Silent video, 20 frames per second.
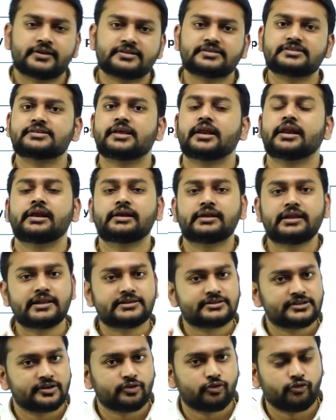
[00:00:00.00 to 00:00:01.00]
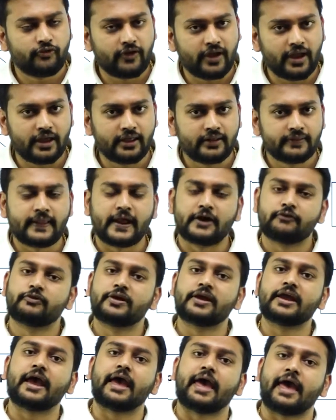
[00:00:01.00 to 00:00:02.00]
this is an intelligent way that
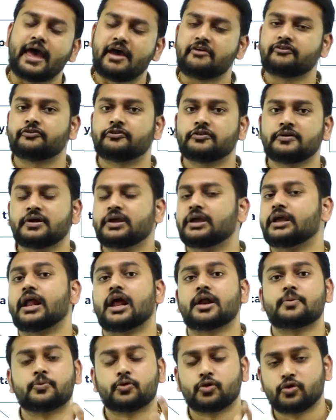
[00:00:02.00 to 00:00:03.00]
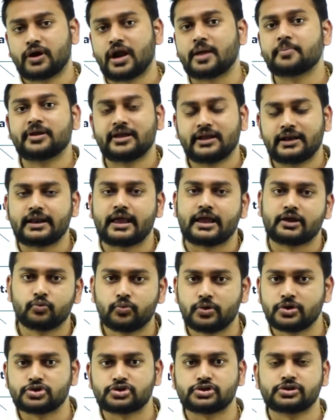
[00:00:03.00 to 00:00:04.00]
we have in our programming
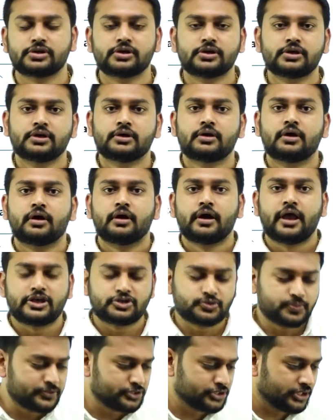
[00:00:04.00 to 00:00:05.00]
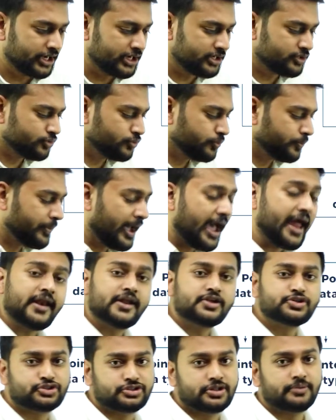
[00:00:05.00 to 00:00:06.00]
language, especially to
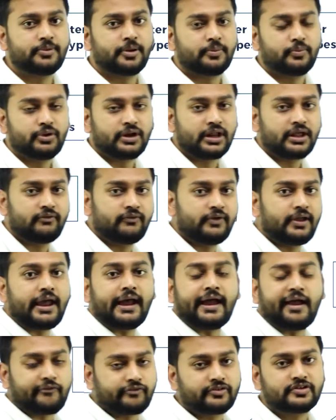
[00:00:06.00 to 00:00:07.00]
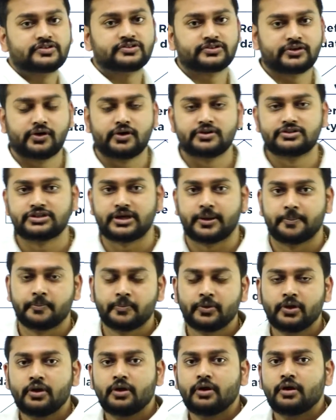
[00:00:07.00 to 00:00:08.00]
manage the memory, we have this concept.
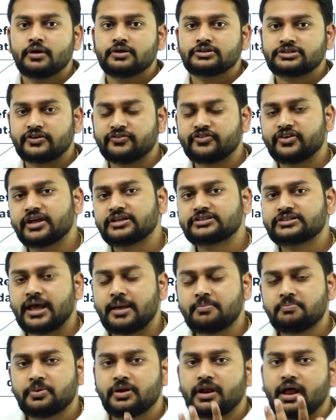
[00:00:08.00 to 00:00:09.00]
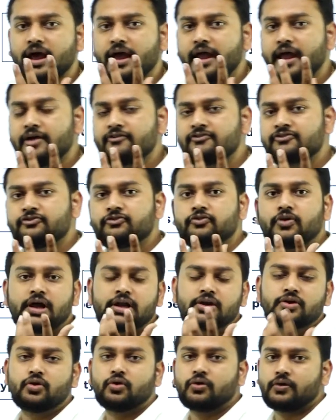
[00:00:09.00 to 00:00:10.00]
Say, for example, I have
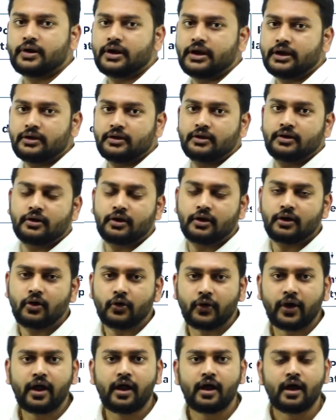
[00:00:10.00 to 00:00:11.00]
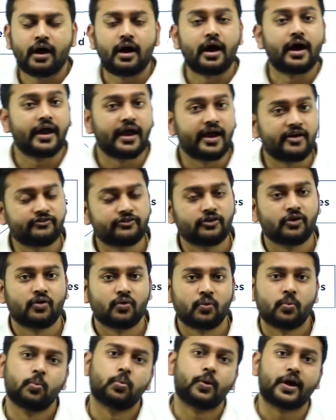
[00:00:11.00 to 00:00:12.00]
one coconut. Okay, I have
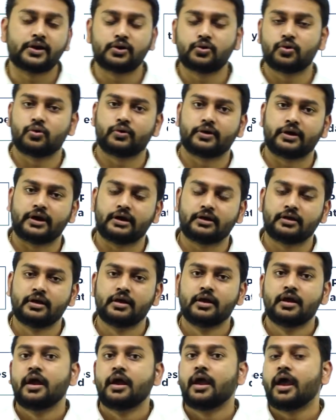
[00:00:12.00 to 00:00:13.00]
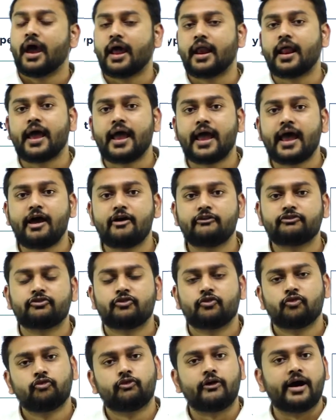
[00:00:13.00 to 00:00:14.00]
one coconut and I have
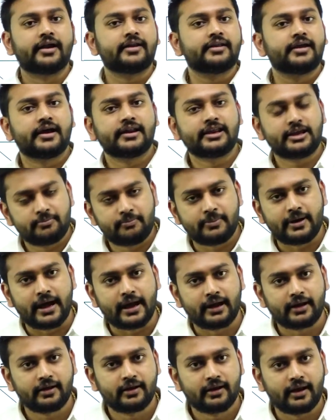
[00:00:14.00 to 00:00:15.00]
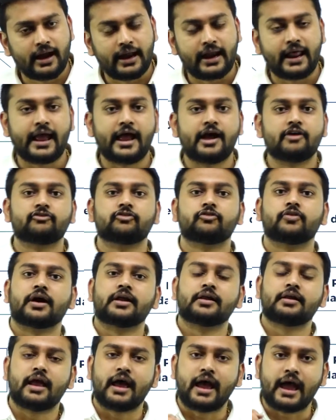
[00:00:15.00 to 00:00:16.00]
one gunny bag and I have
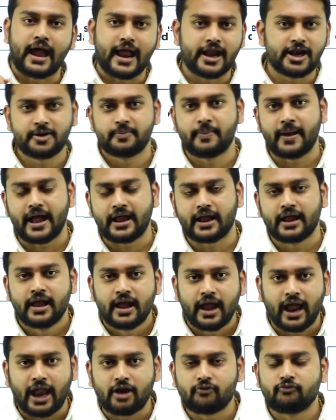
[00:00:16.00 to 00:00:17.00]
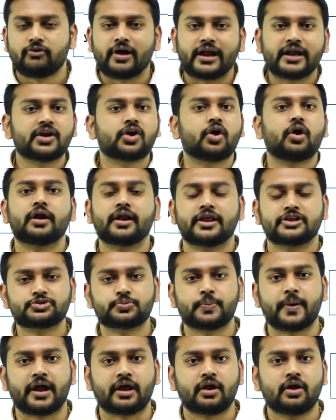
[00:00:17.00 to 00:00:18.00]
one handbag and one college
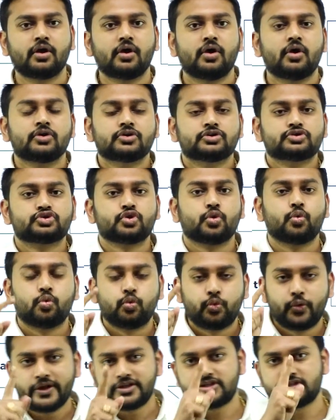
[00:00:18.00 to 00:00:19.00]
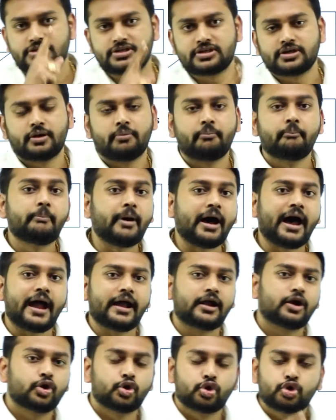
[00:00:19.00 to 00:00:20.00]
bag. So which
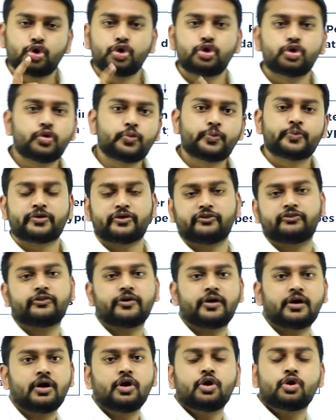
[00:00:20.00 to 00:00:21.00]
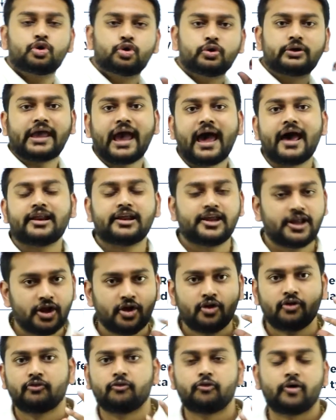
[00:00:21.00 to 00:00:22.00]
bag do you prefer to carry
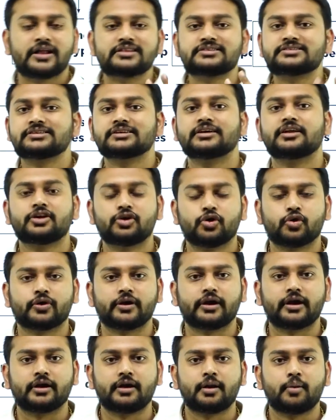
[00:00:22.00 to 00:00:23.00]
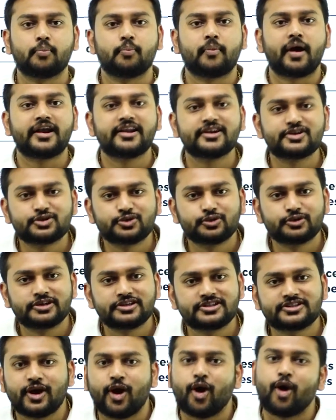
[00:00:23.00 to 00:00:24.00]
one single coconut? My dear
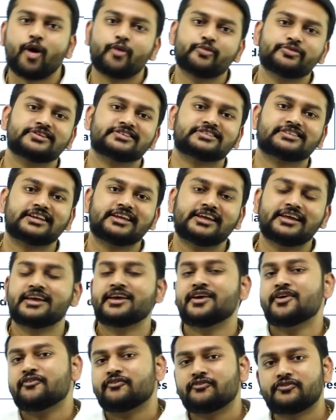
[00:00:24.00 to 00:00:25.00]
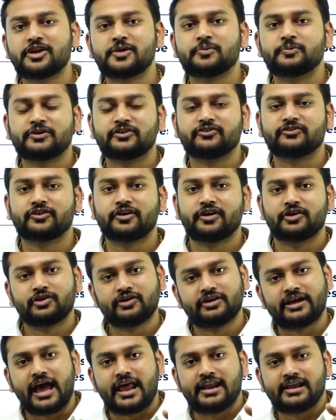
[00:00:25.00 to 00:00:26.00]
students, obviously we prefer to
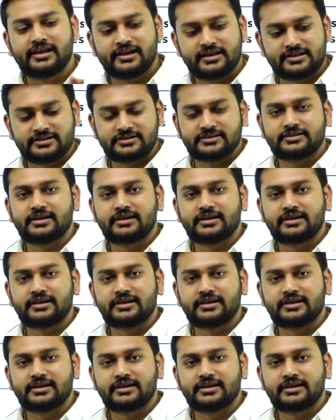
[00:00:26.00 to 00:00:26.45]
carry a